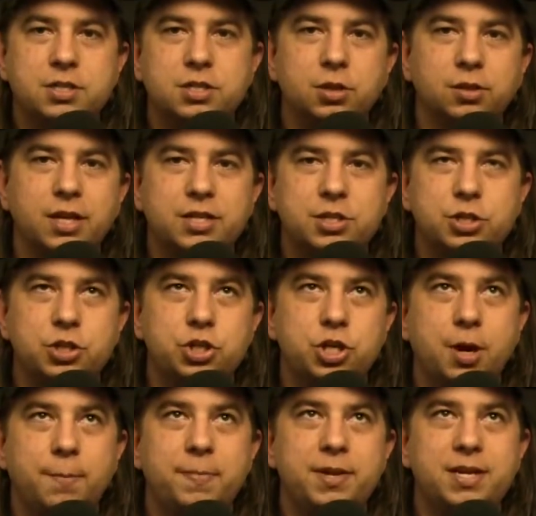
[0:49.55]
So let's
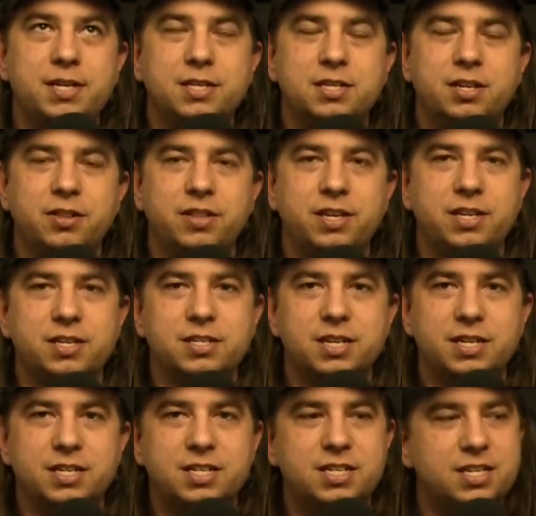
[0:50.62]
jump into these
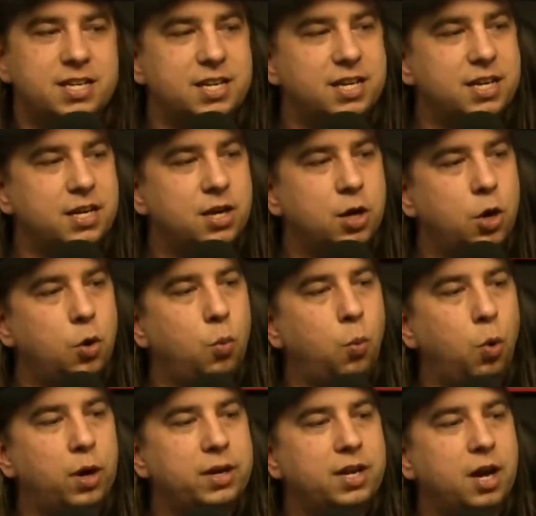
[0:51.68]
and see
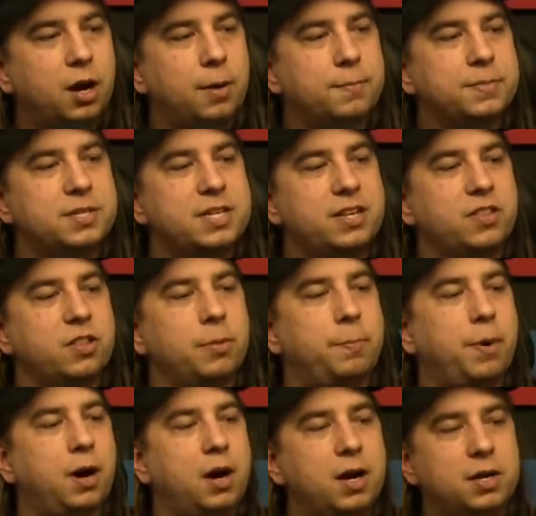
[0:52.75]
what comes in the
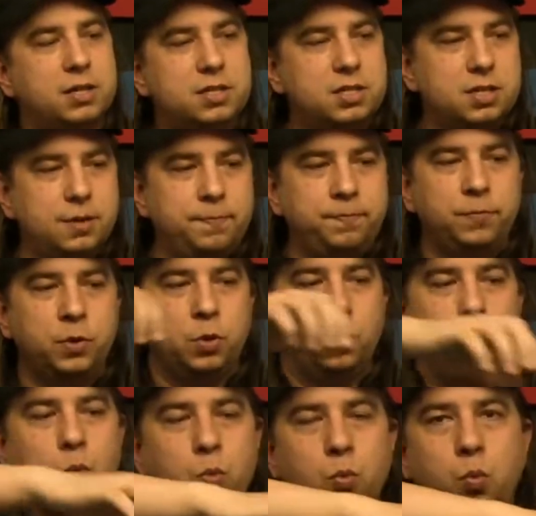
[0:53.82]
box.
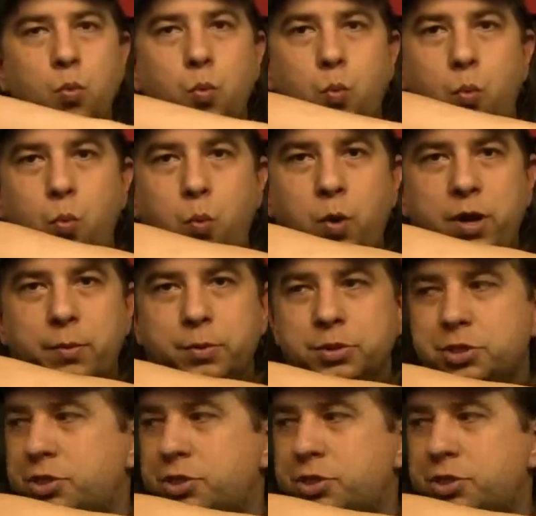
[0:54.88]
We will